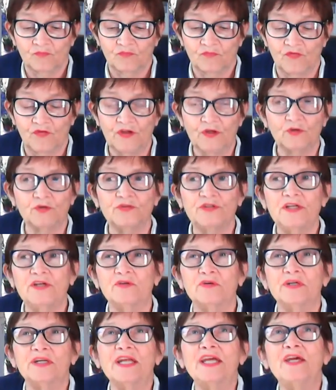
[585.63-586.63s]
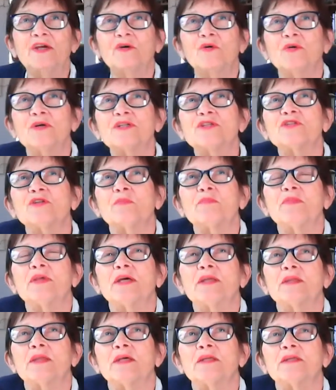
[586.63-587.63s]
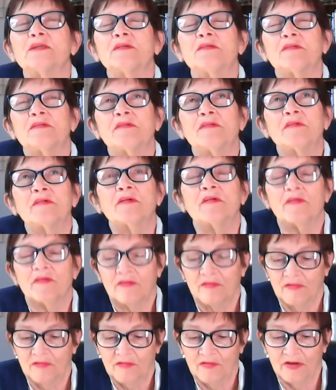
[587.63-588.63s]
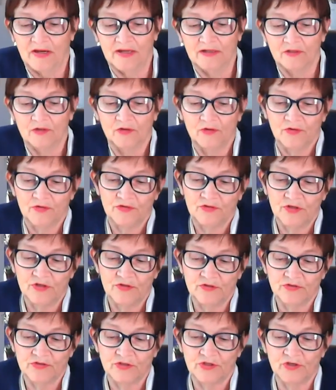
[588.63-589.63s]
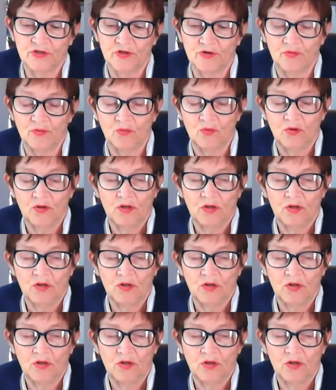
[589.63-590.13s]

Feel, deal, and heal is something that I learned years ago.